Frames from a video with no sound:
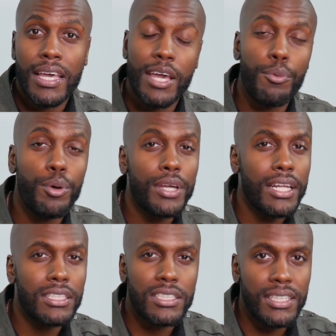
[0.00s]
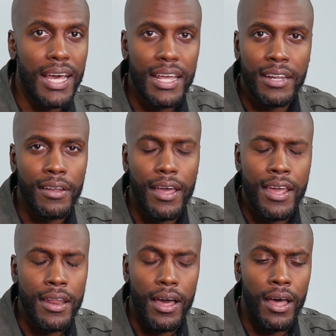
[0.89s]
And we'll get into that in,
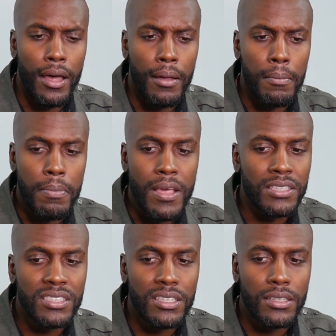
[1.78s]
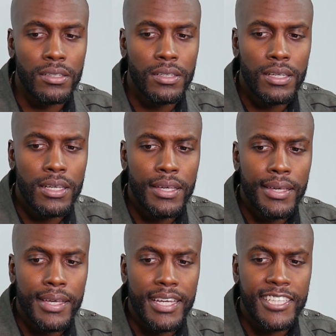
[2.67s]
in um, into
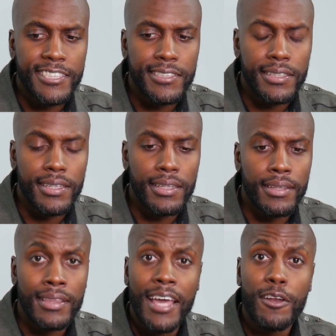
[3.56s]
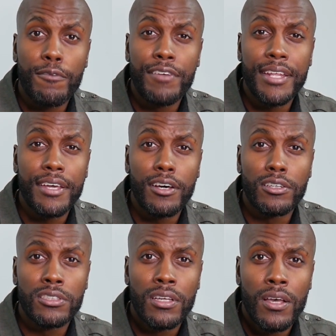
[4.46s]
into later
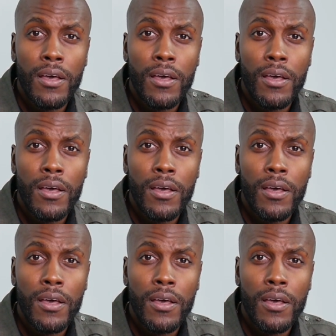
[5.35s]
videos